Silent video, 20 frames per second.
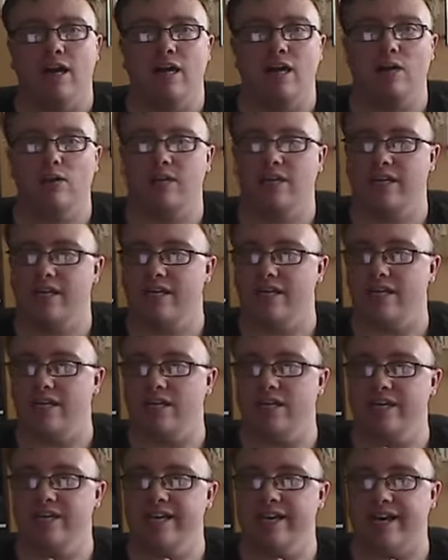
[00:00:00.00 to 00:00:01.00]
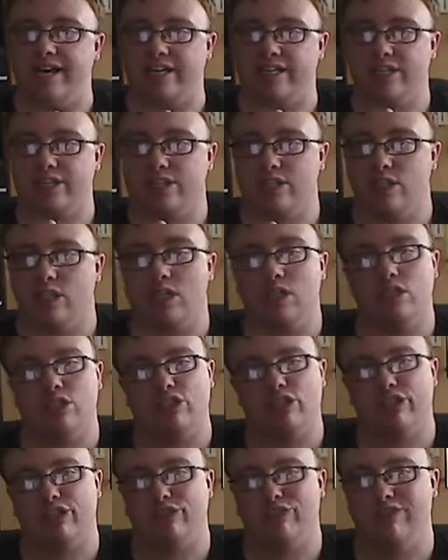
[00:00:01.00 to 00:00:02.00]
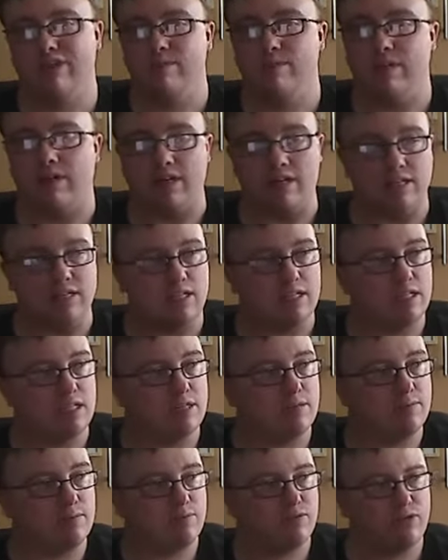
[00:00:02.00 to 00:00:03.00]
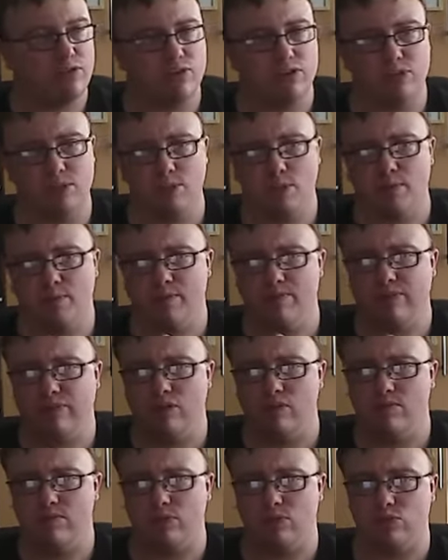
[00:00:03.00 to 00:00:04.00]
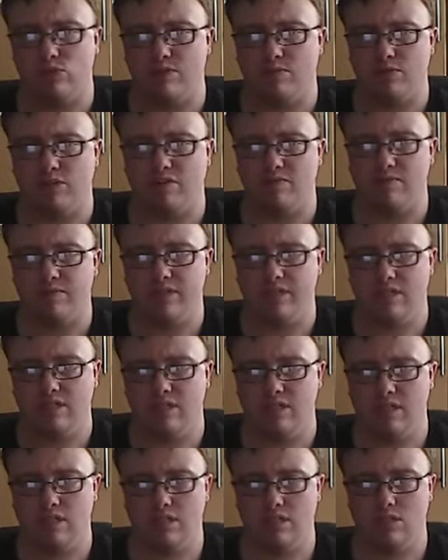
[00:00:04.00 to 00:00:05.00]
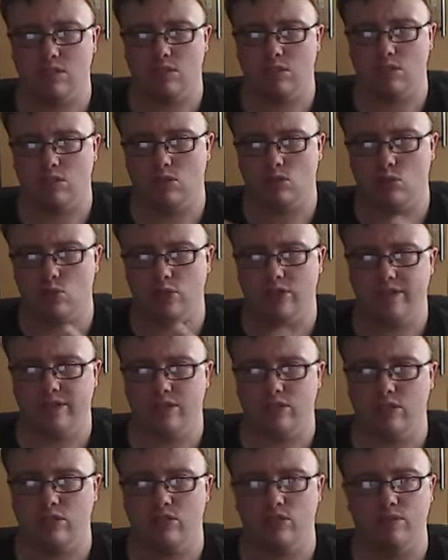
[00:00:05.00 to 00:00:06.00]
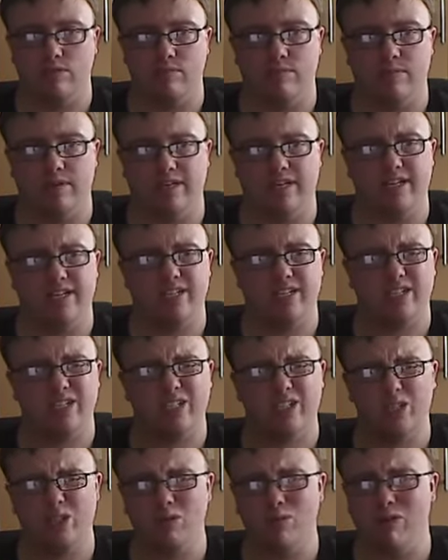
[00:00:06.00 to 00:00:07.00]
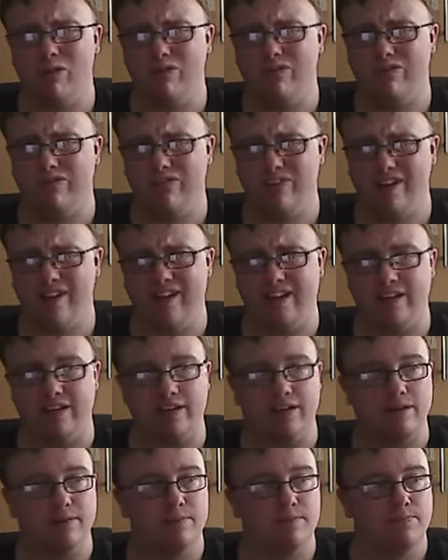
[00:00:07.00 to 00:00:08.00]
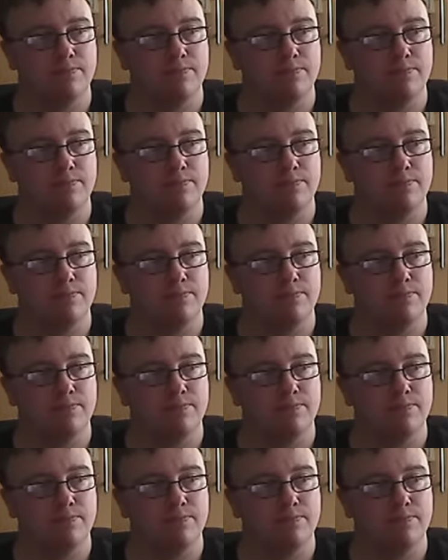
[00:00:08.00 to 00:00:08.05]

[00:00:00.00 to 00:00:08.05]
Okay, next, streaming. For those of you who've been following my streams, I've been trying to do them and somewhat failing.